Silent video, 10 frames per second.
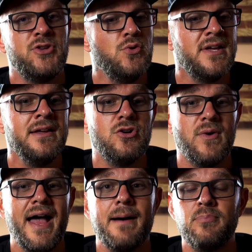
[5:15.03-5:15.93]
You can
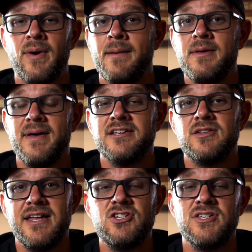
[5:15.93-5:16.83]
grab
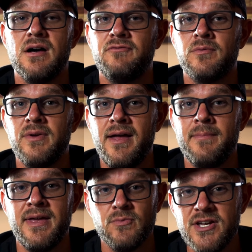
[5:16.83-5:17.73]
pramipexole HCL from
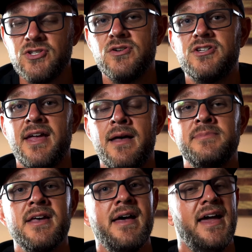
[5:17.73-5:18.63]
MA Research
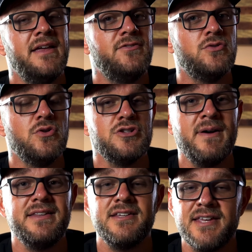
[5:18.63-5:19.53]
Chems, and if you use
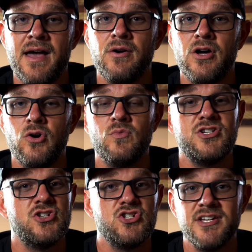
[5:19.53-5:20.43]
my discount code,
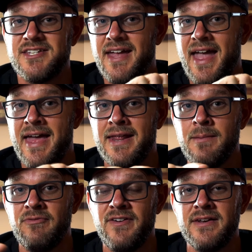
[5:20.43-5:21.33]
which is just
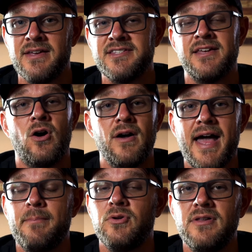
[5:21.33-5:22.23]
NMFitness in all
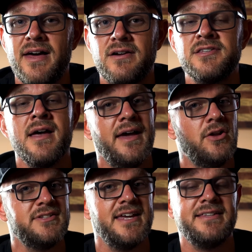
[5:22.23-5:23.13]
capital letters,
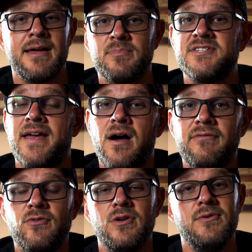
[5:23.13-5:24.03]
it'll take 10%
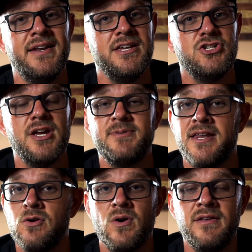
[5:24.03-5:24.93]
off for you, and he ships
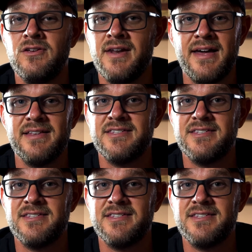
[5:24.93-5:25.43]
anywhere in the United